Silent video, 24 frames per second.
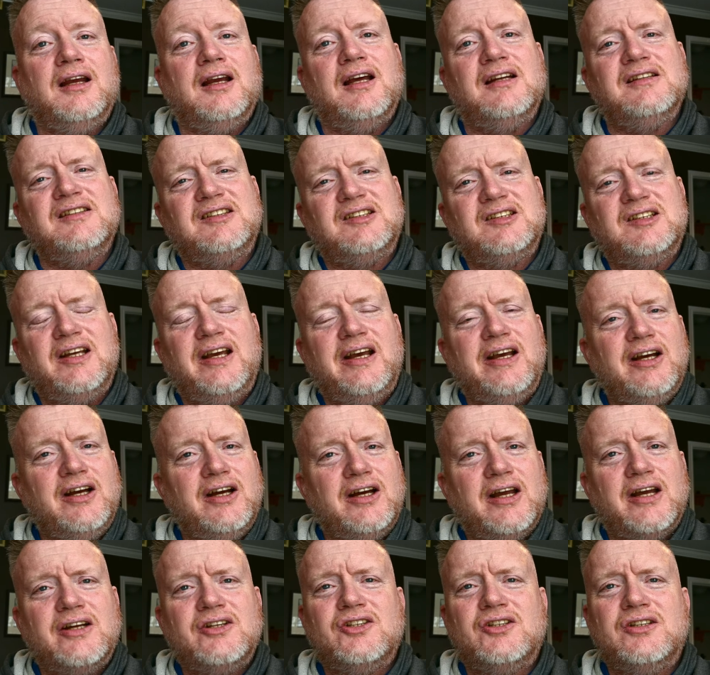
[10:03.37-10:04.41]
I gotta say,
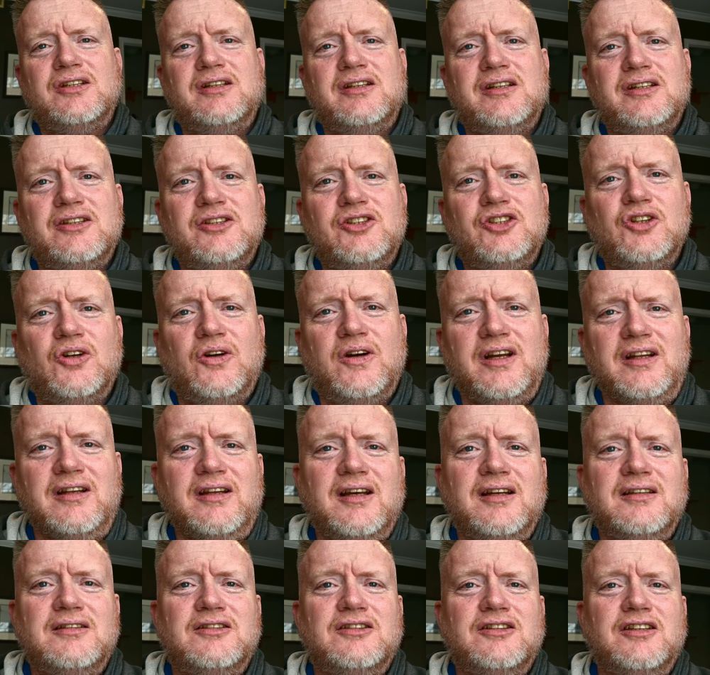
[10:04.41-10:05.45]
I actually enjoyed
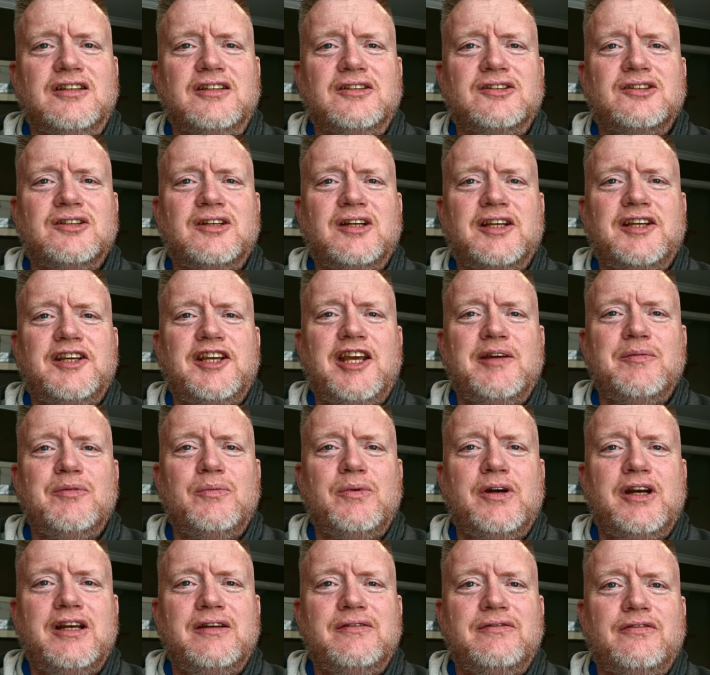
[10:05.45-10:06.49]
that session. I came
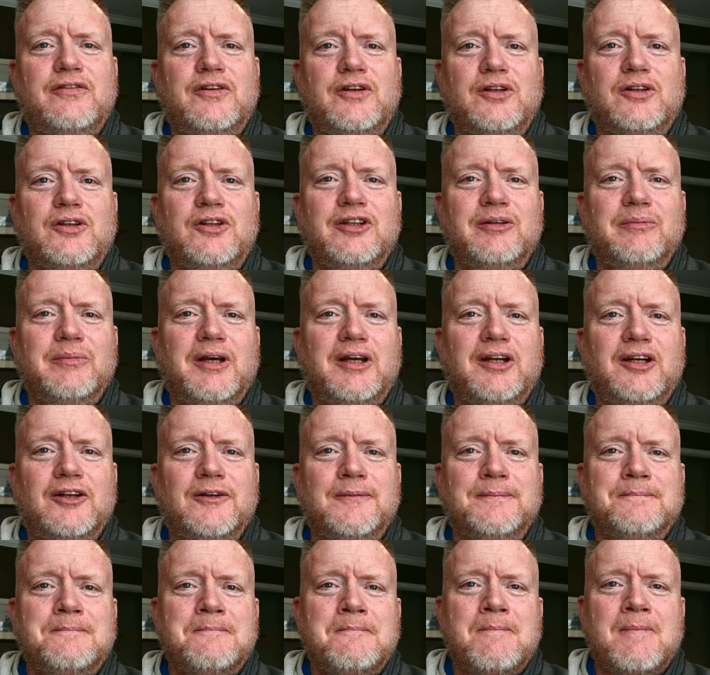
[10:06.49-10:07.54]
away feeling better.